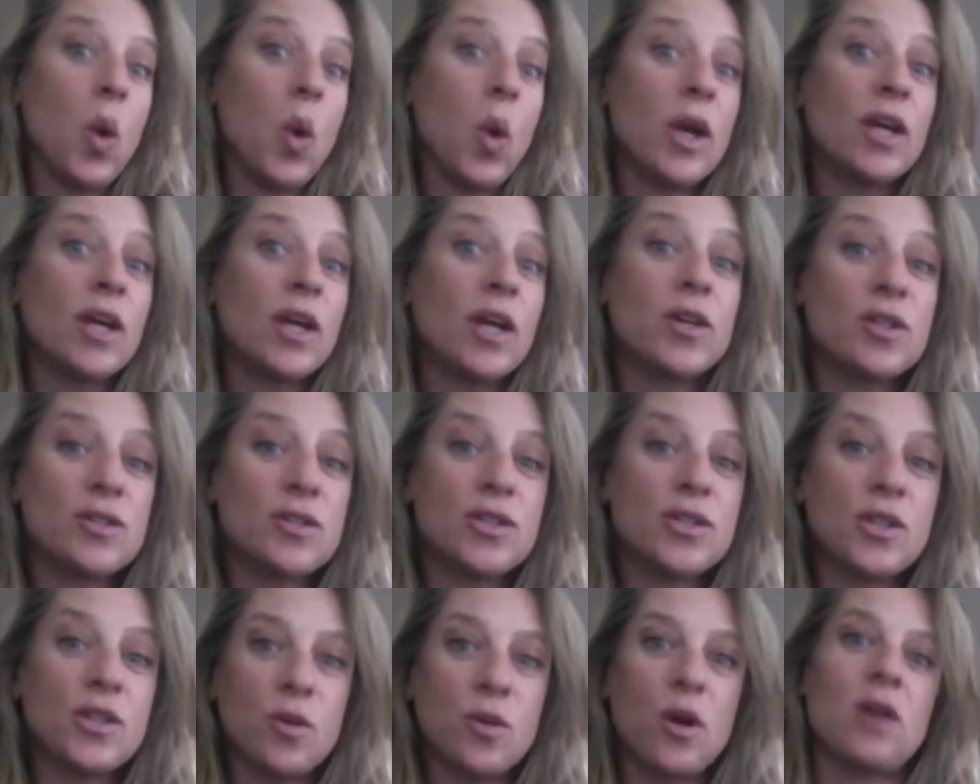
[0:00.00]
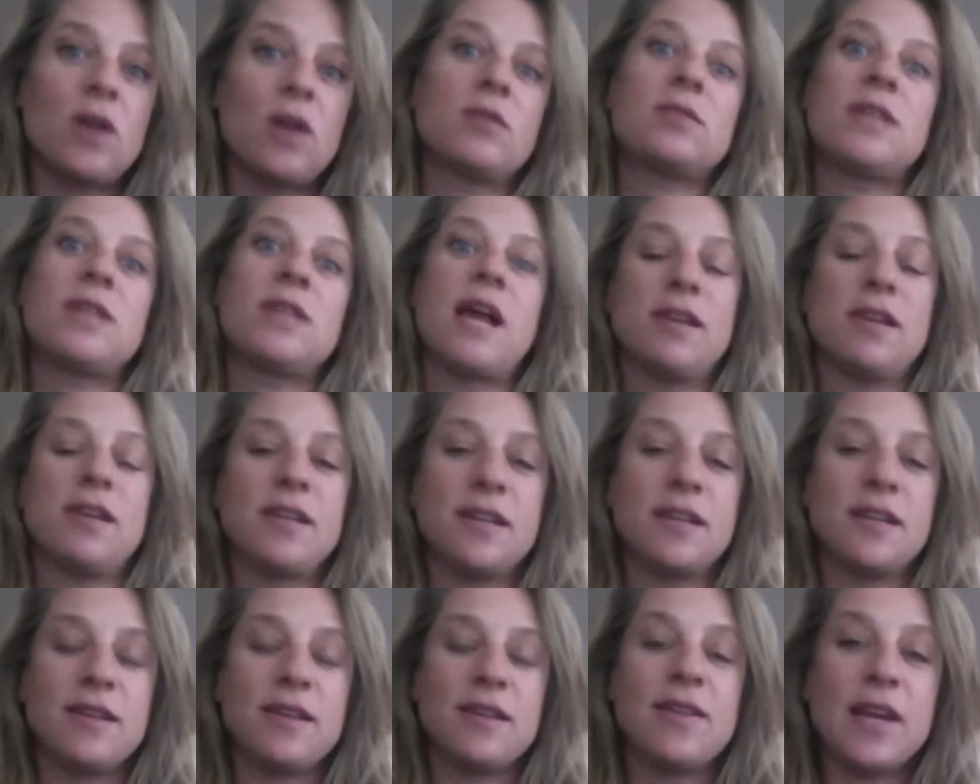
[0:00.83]
lawyers who are
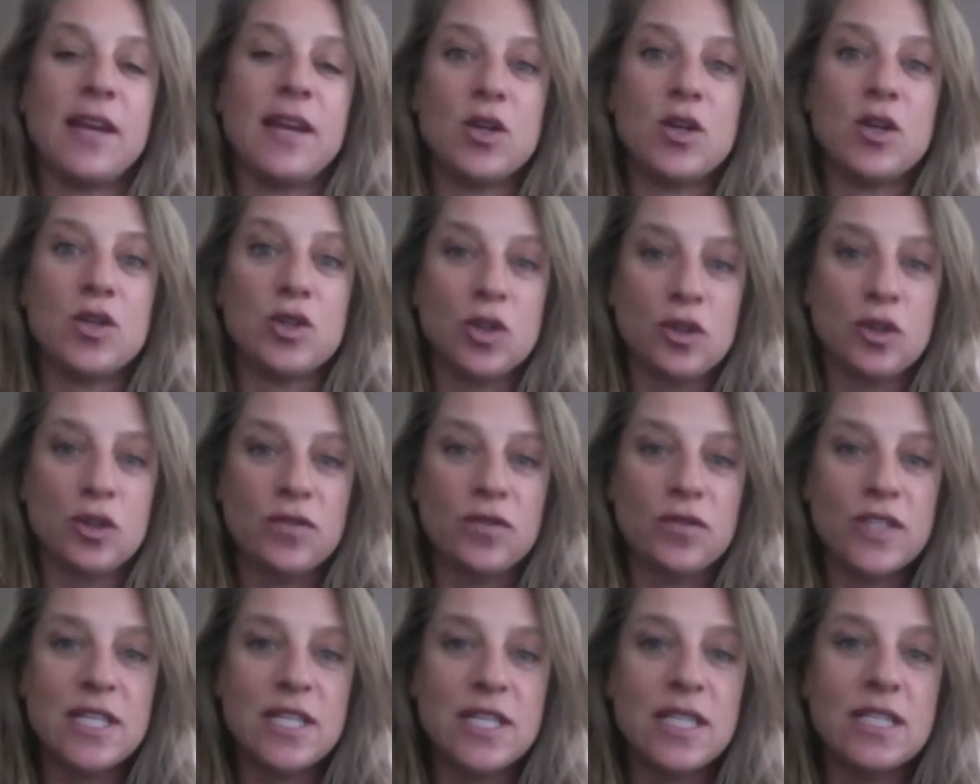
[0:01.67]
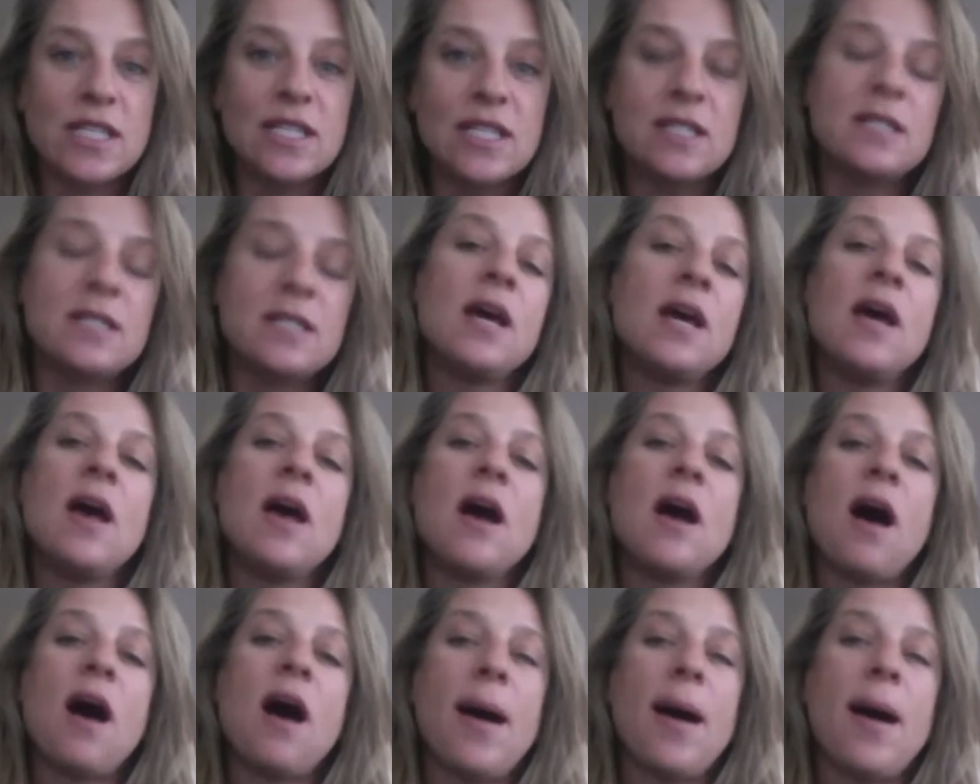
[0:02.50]
selling their services.
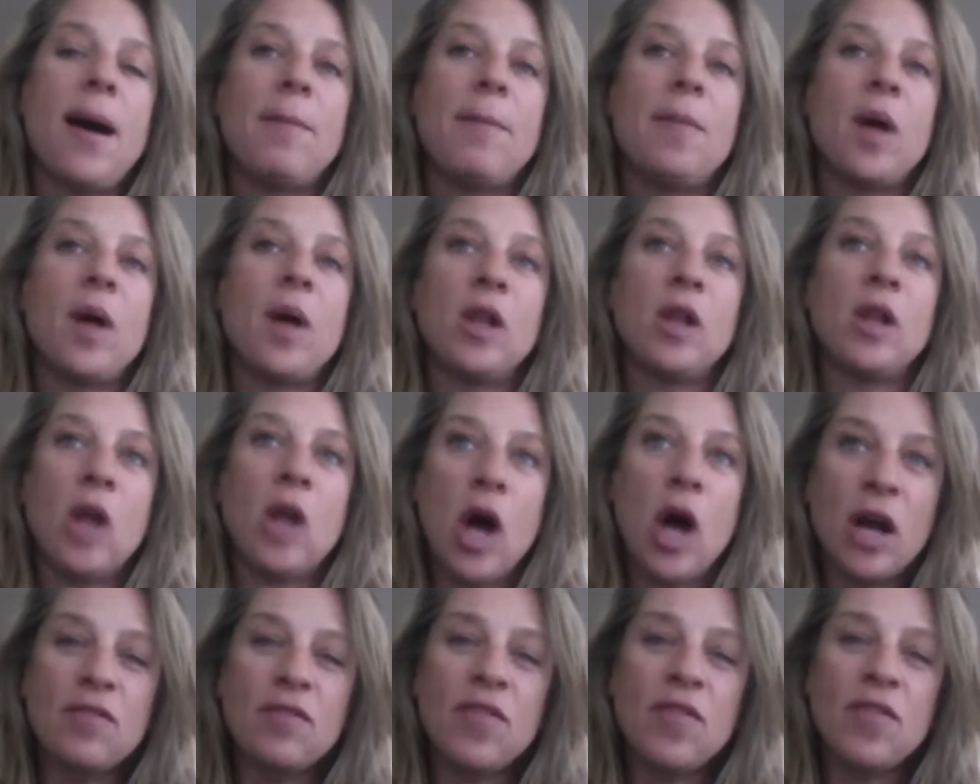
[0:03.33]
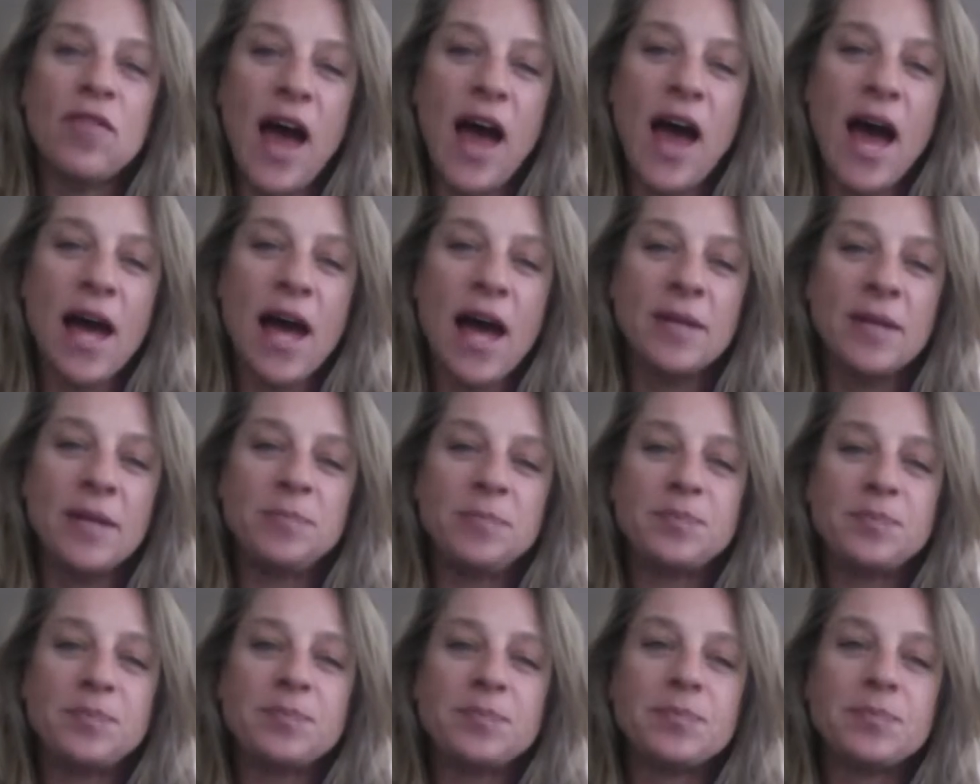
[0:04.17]
A lot of that
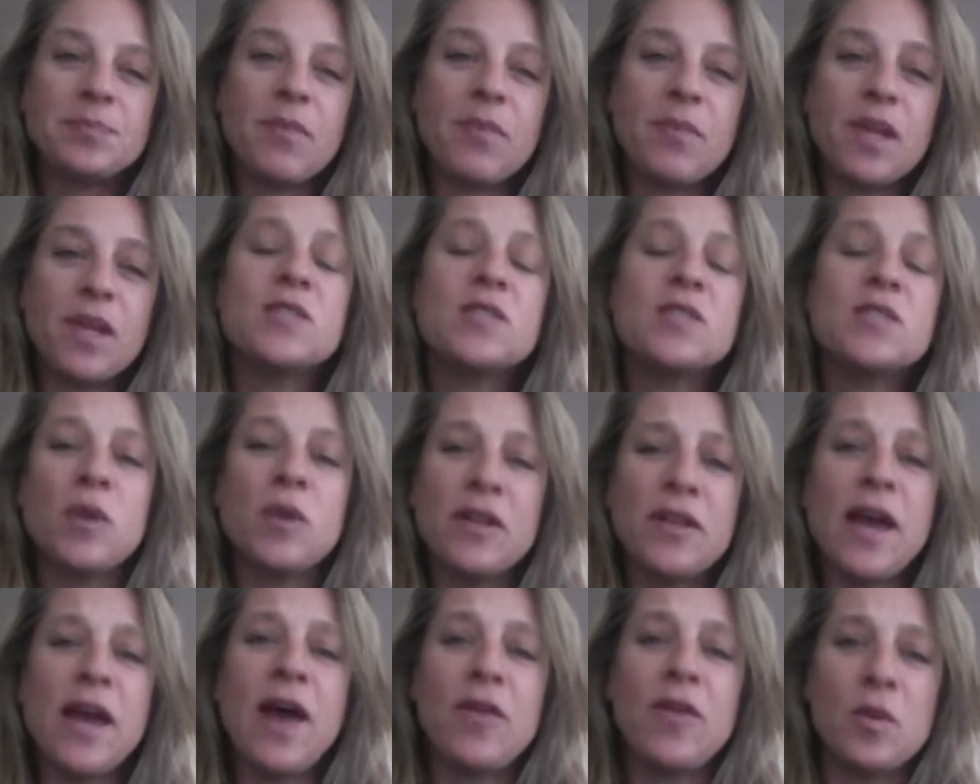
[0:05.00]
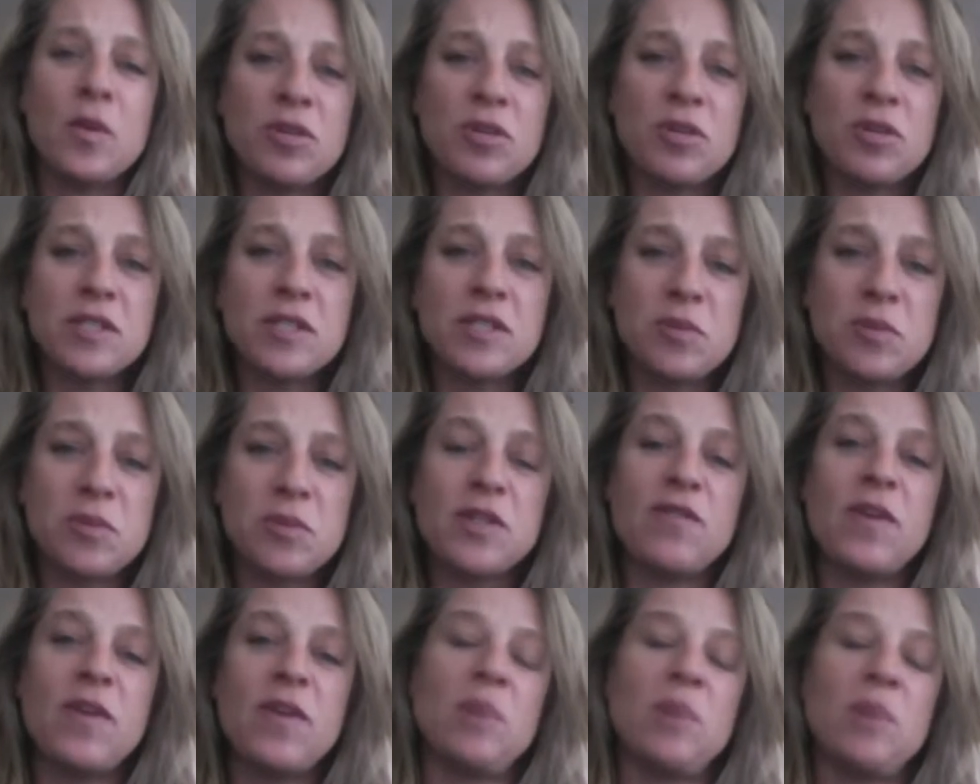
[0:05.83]
is one of the other principles
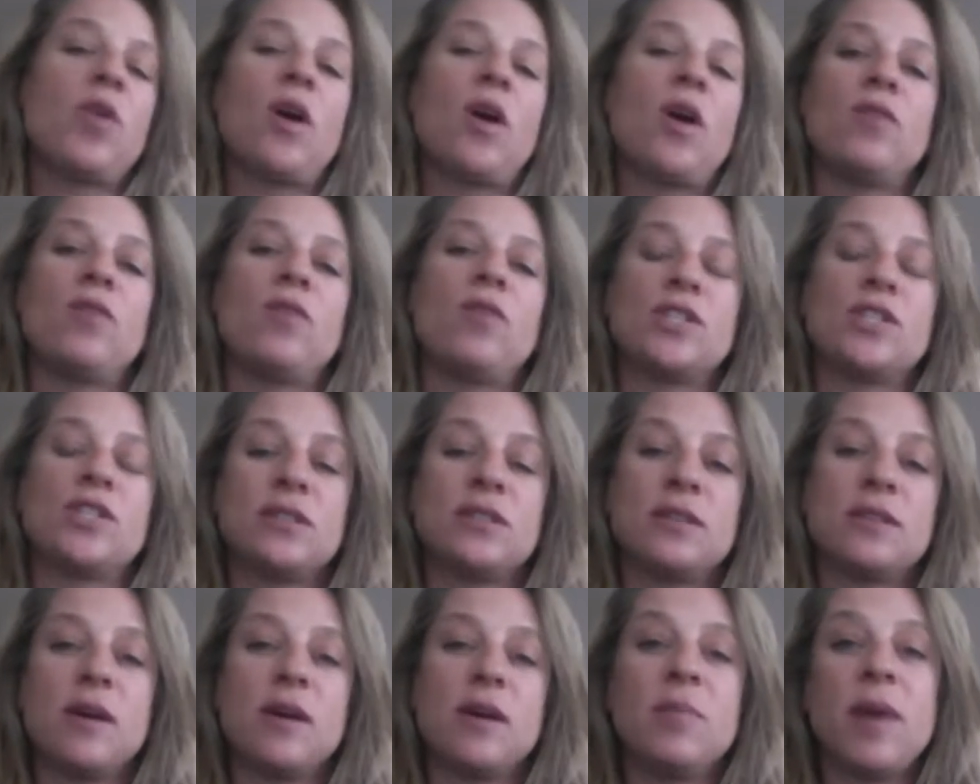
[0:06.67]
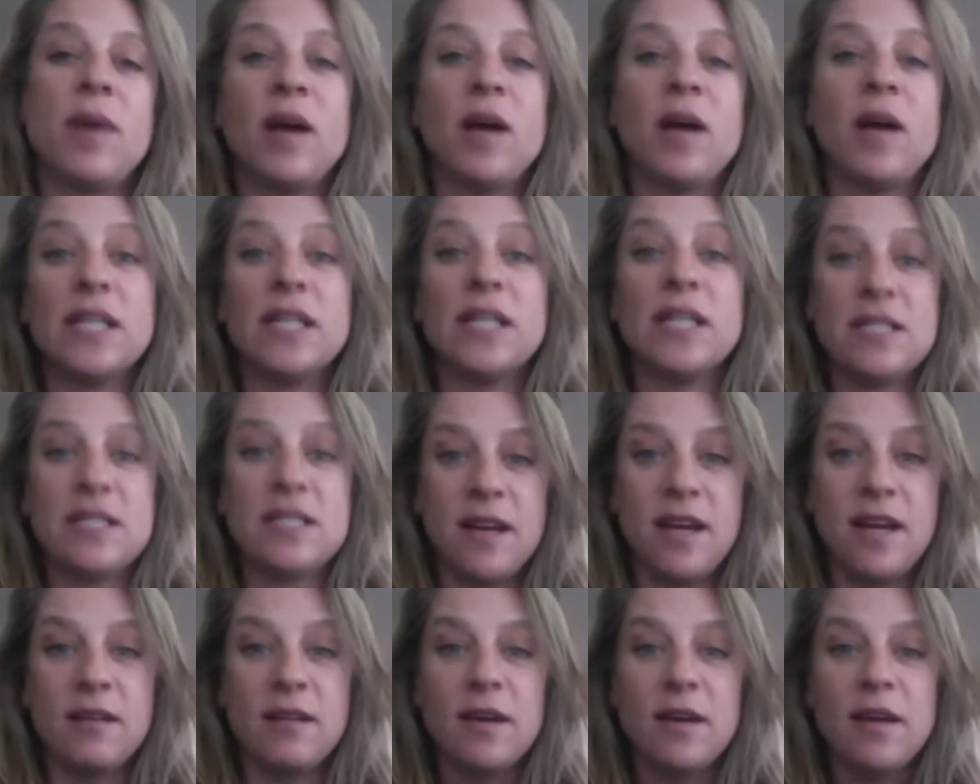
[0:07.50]
of improv, which is about
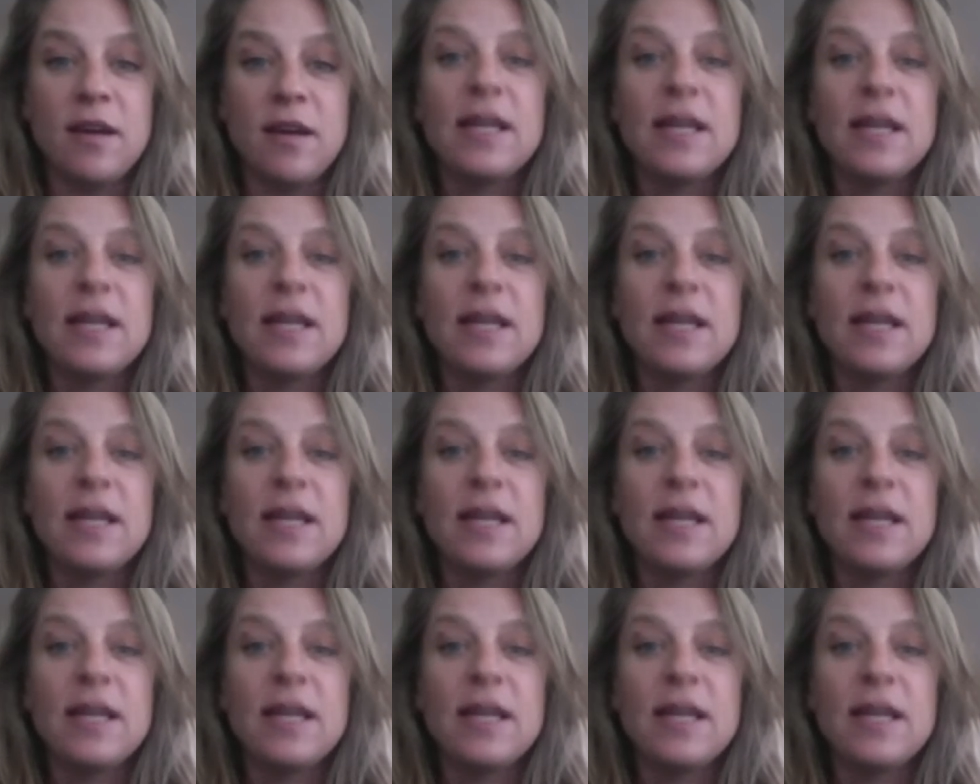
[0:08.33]
listening. You